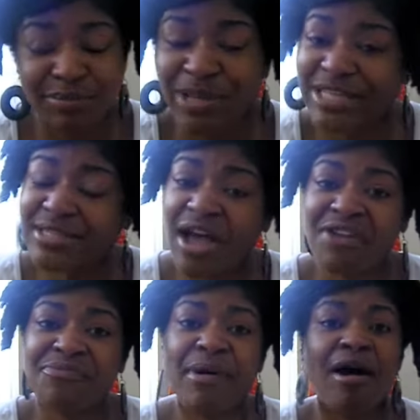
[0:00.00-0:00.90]
play
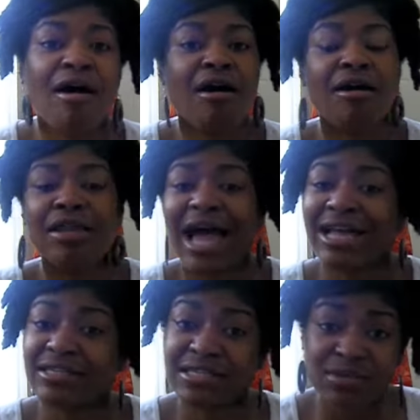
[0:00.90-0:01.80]
softball,
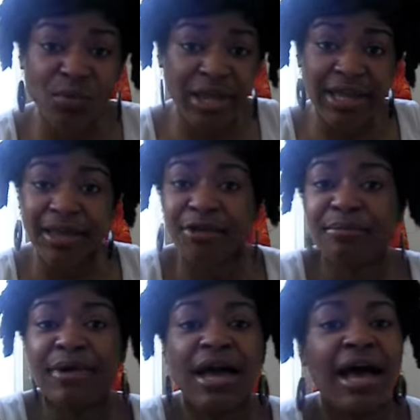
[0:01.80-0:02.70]
I
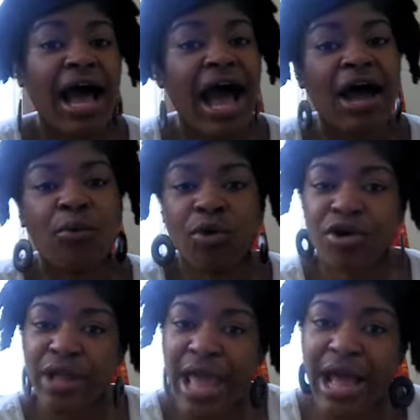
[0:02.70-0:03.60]
swim, I
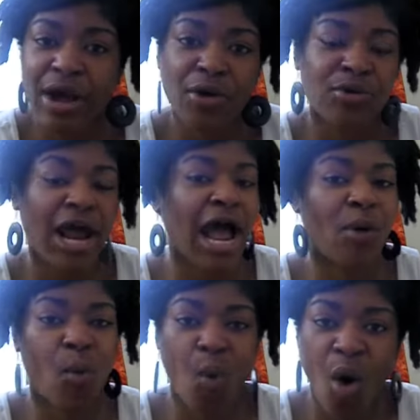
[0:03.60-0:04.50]
work out,
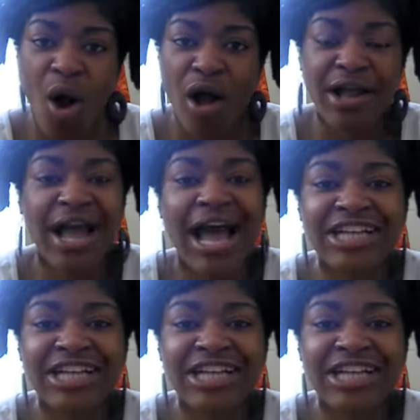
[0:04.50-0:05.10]
I walk.